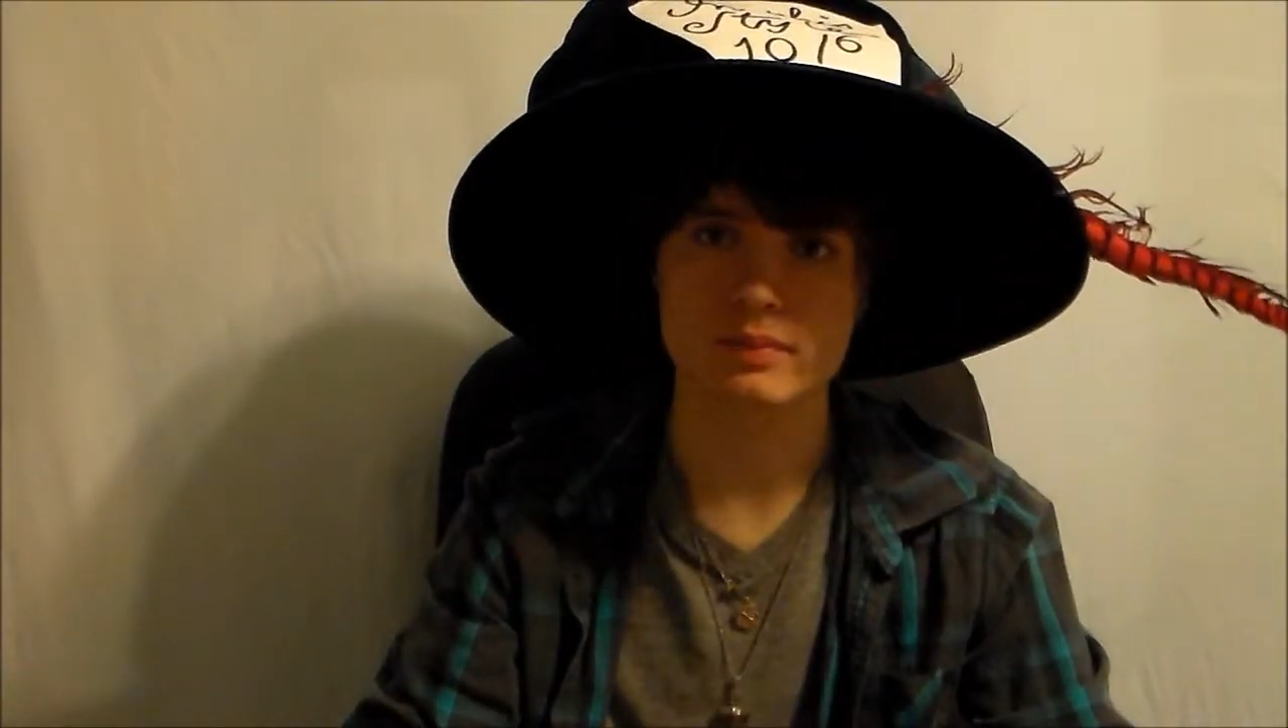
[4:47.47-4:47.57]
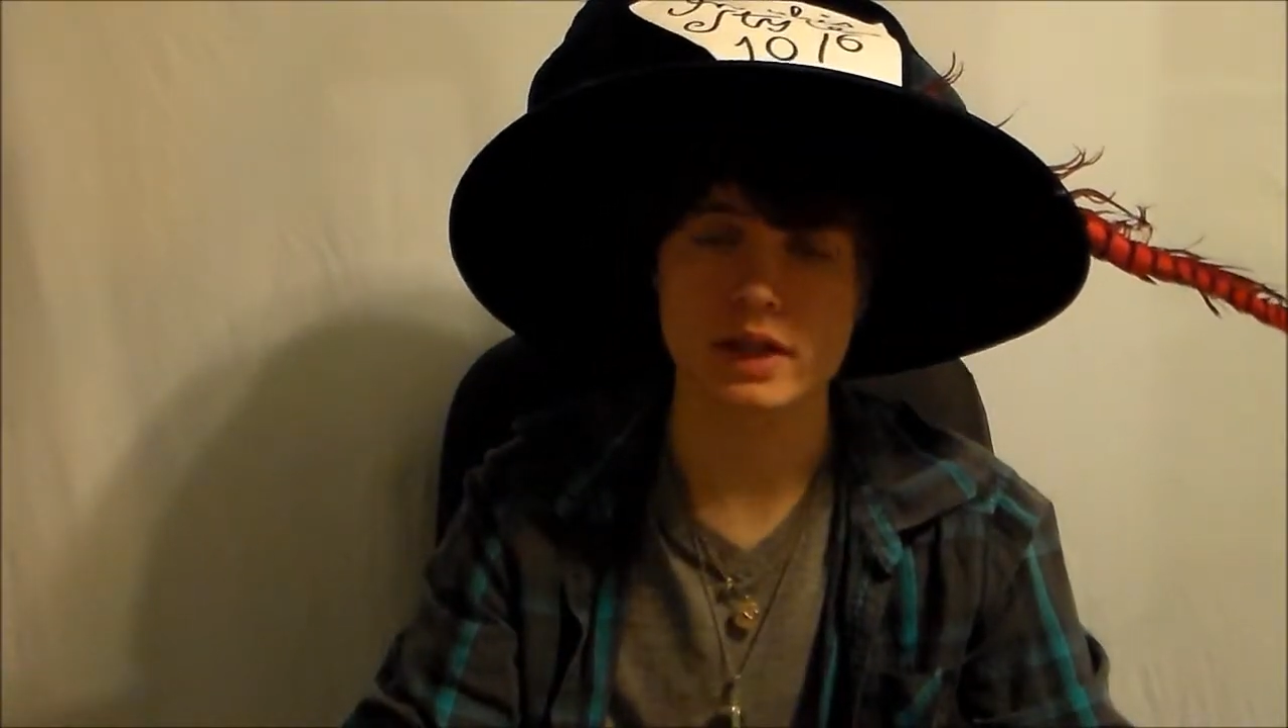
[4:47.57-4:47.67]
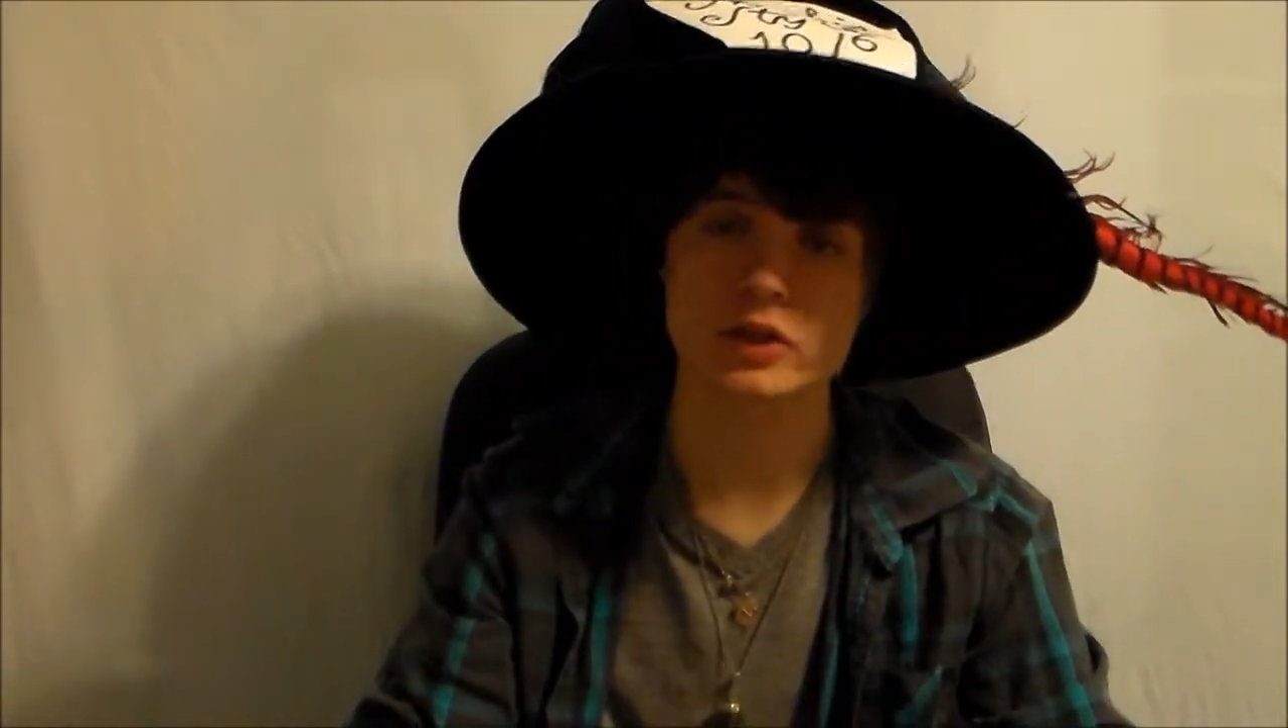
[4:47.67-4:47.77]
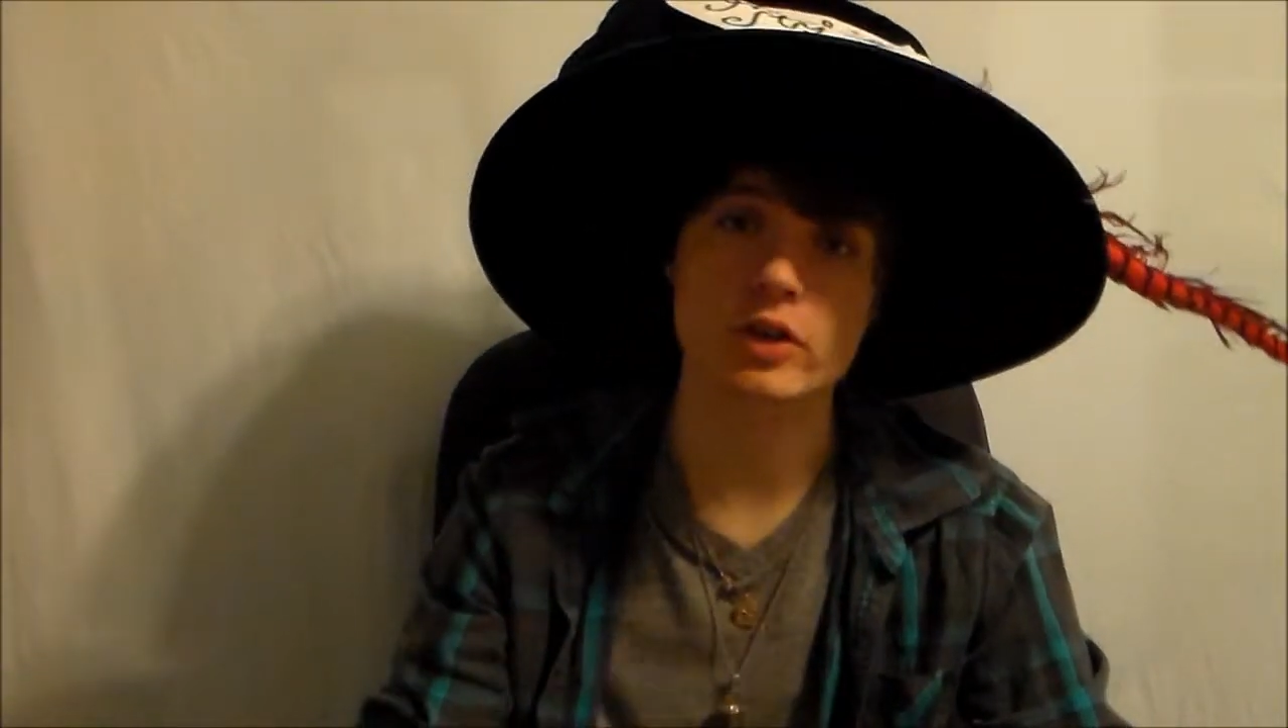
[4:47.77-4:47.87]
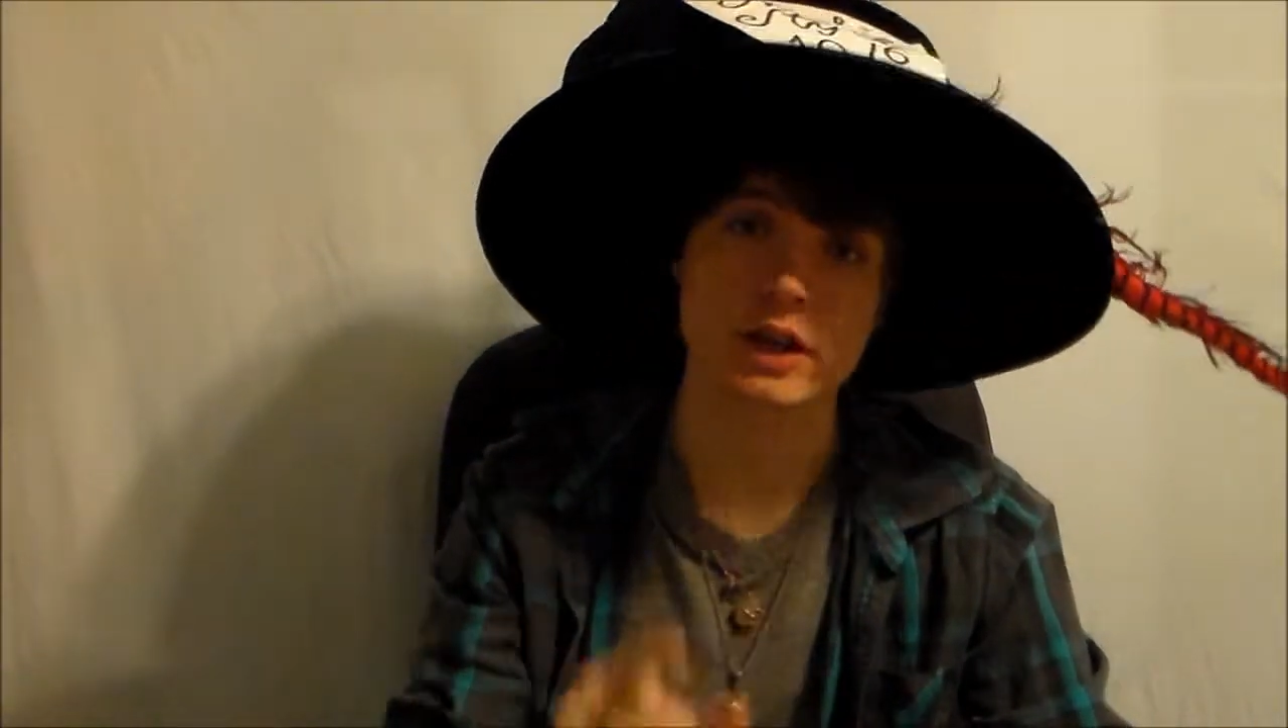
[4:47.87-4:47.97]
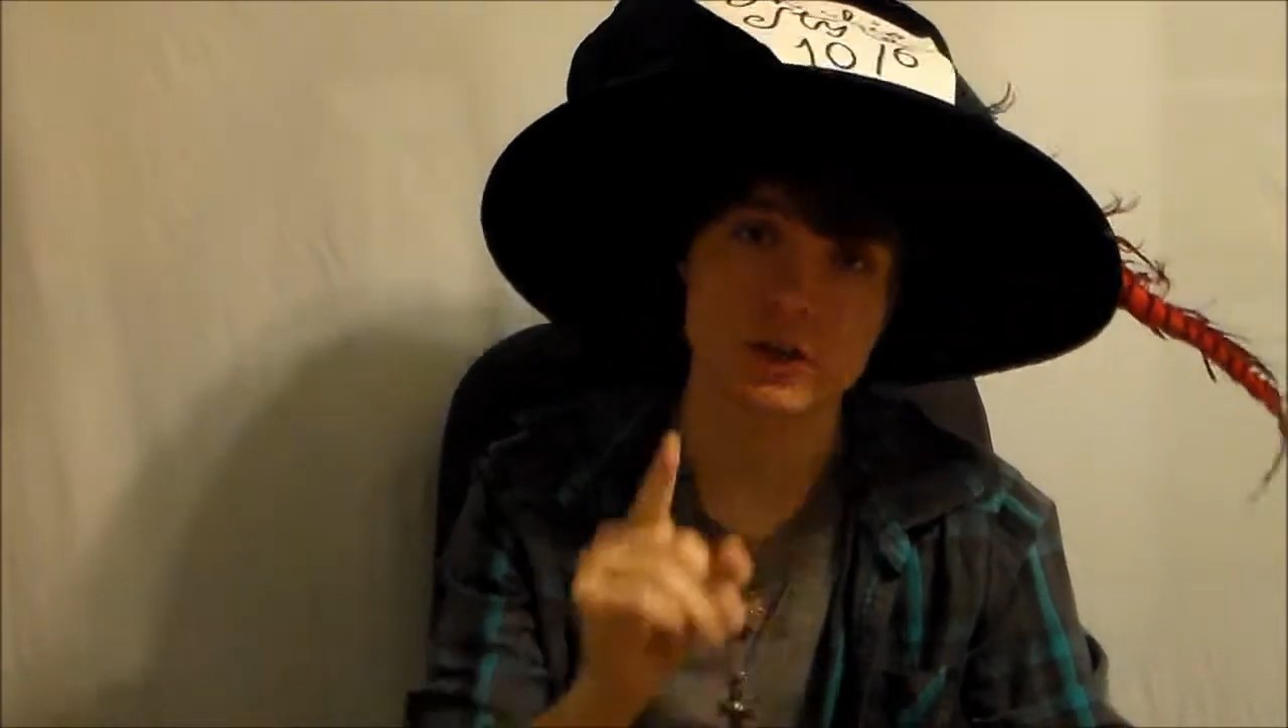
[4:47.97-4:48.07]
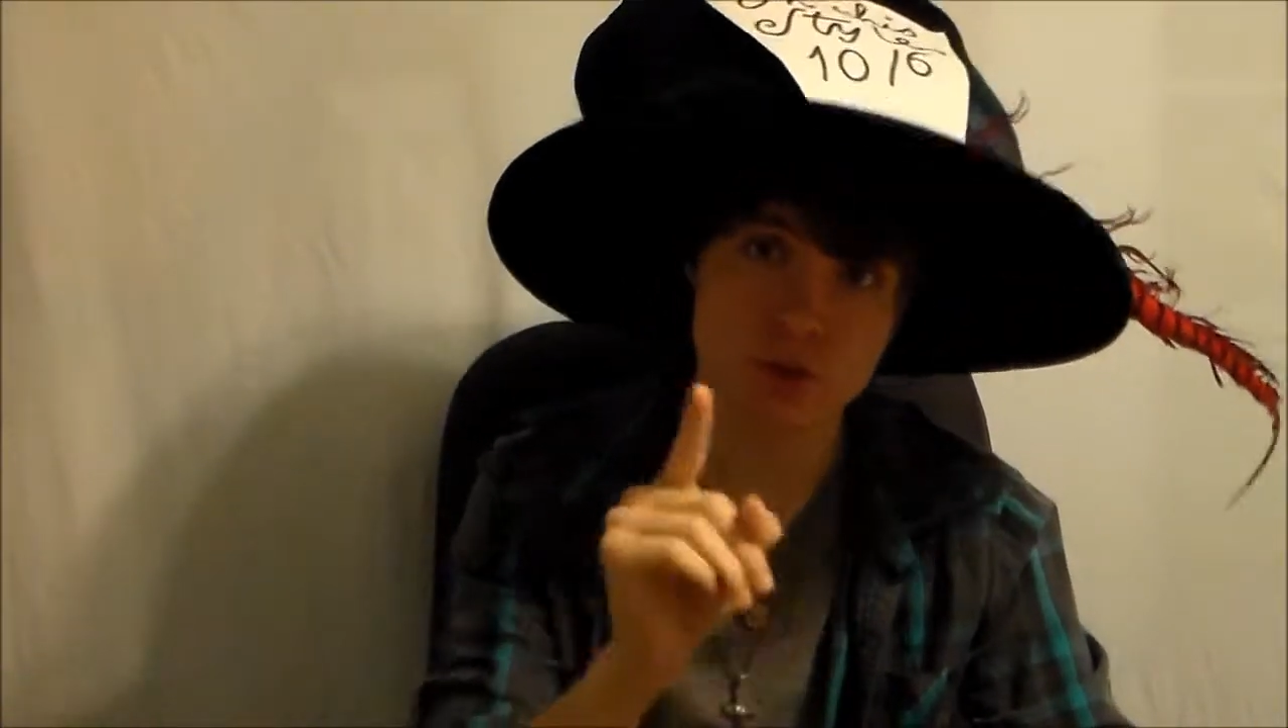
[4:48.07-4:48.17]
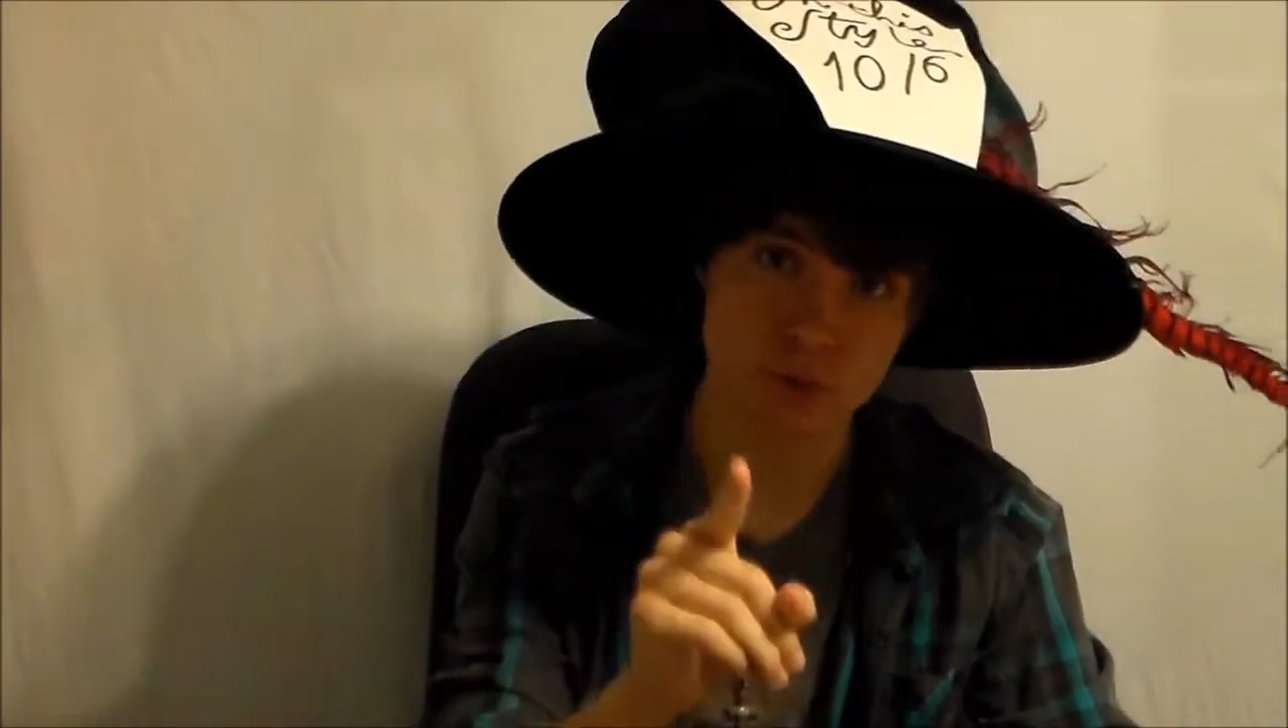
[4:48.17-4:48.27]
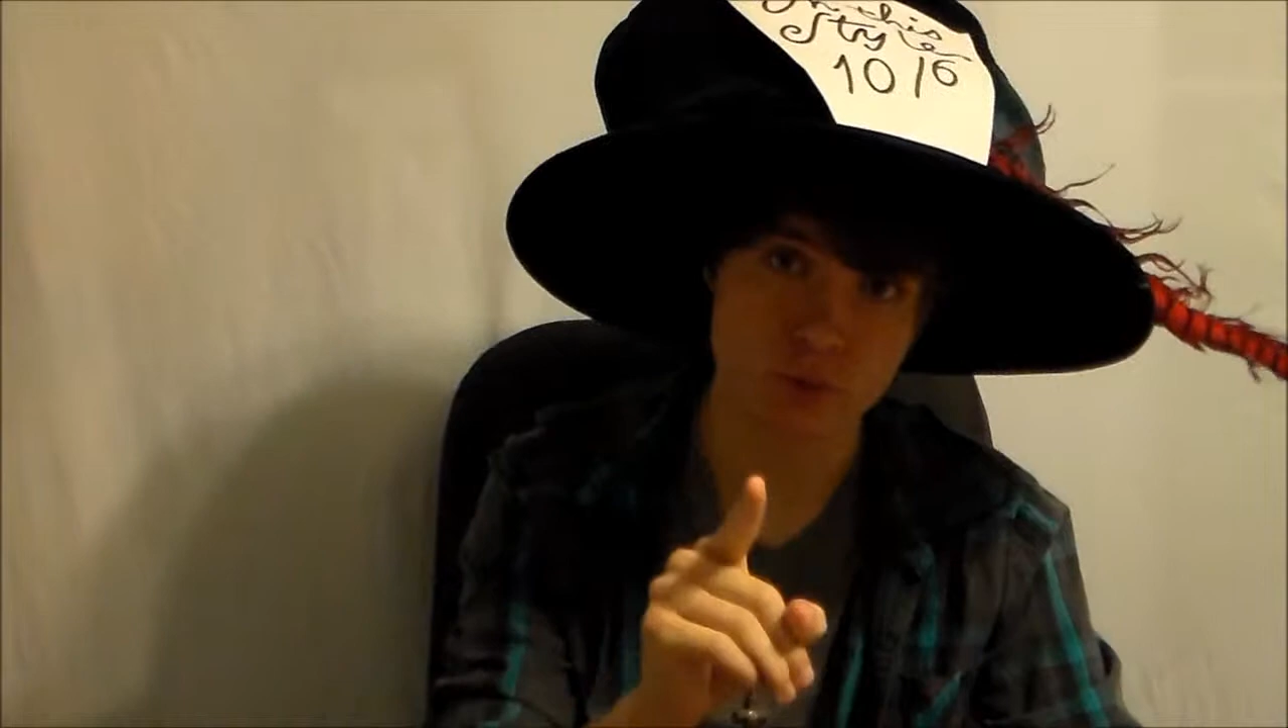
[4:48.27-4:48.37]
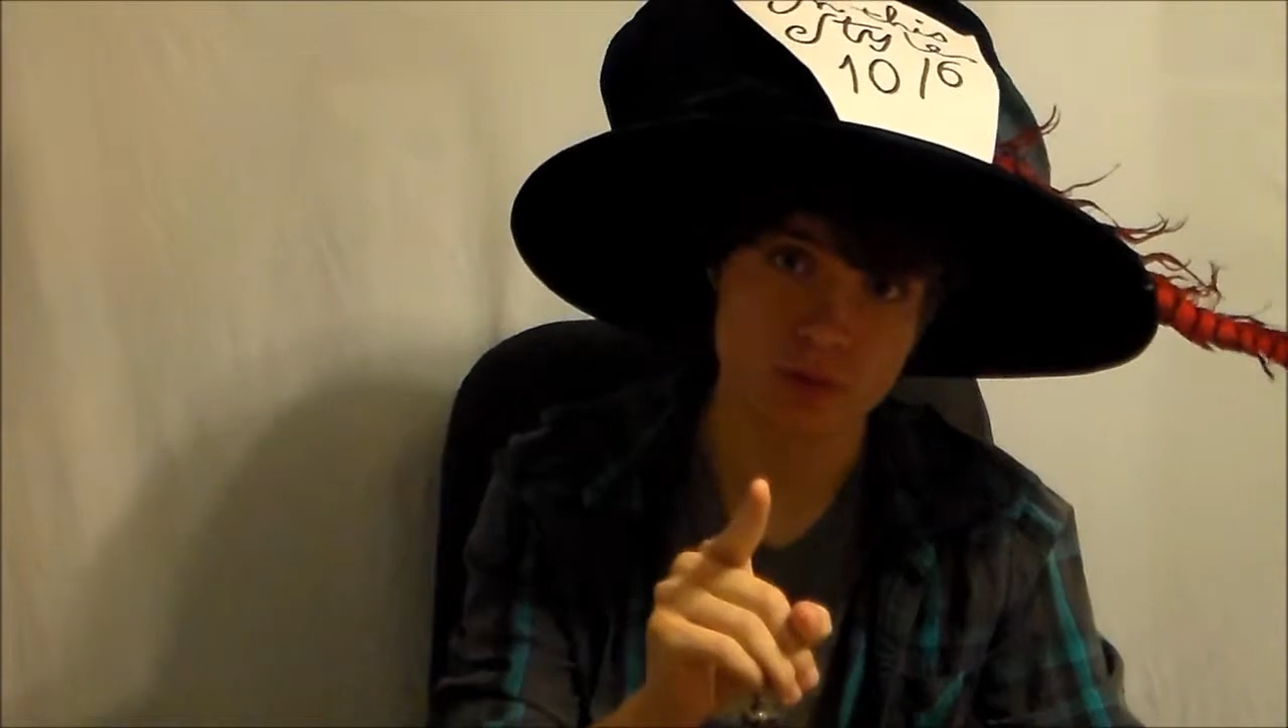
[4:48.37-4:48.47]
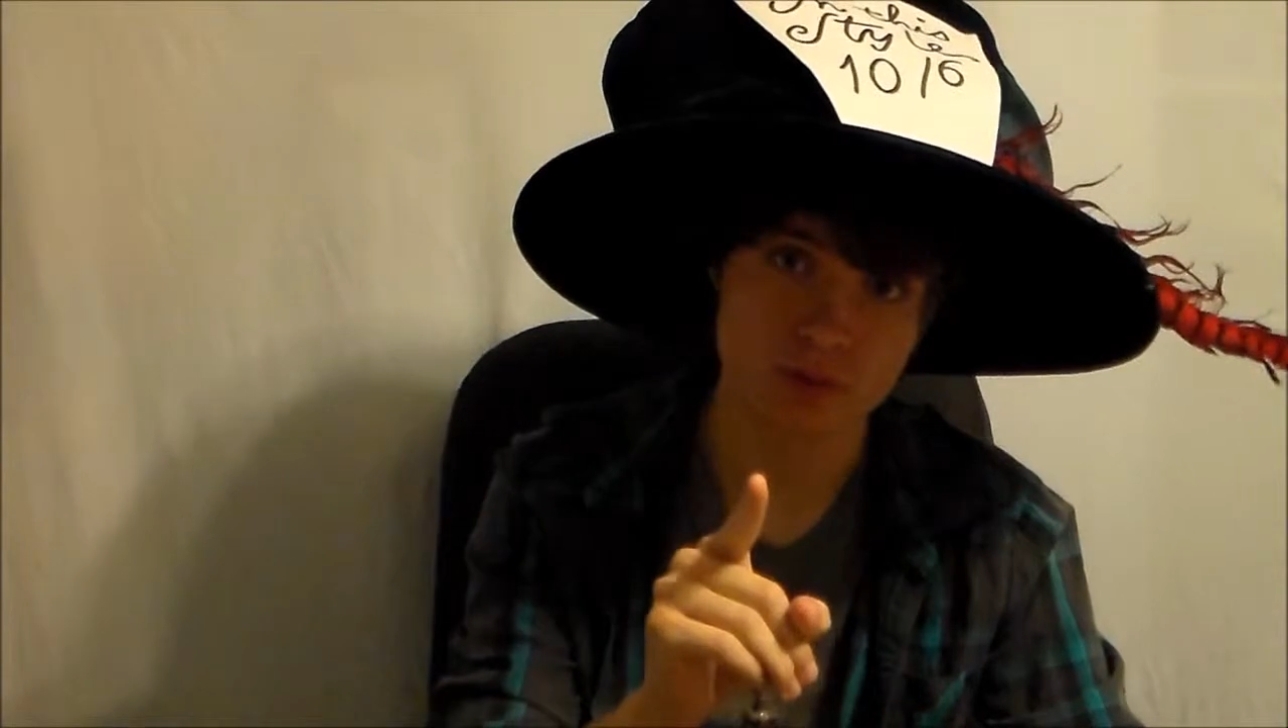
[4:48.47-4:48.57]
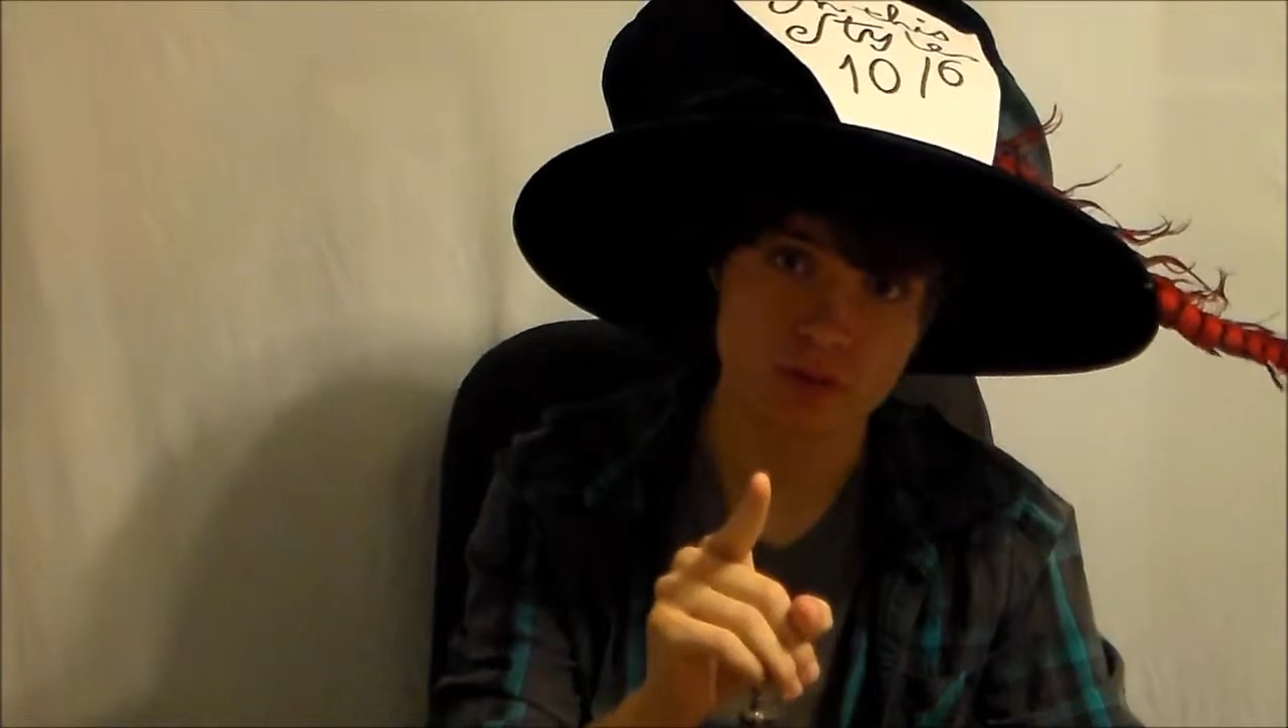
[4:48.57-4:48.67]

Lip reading: That's right, you.